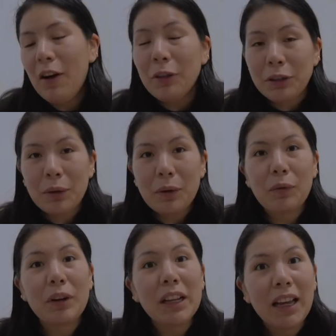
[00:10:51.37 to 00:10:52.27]
Also
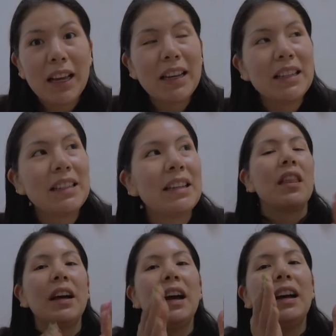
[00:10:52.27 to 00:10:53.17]
realized
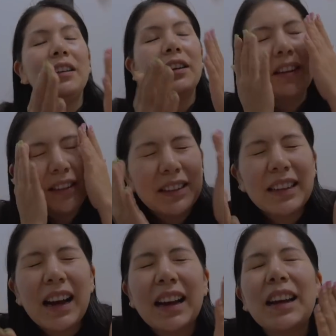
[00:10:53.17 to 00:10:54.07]
that
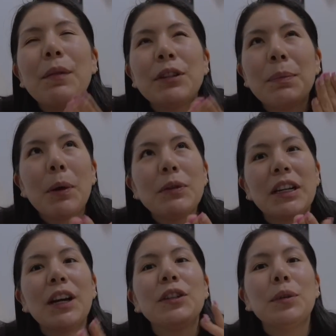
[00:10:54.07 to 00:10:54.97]
God, I was supposed to
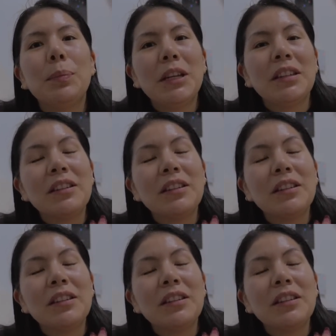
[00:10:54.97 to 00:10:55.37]
cut 2 pieces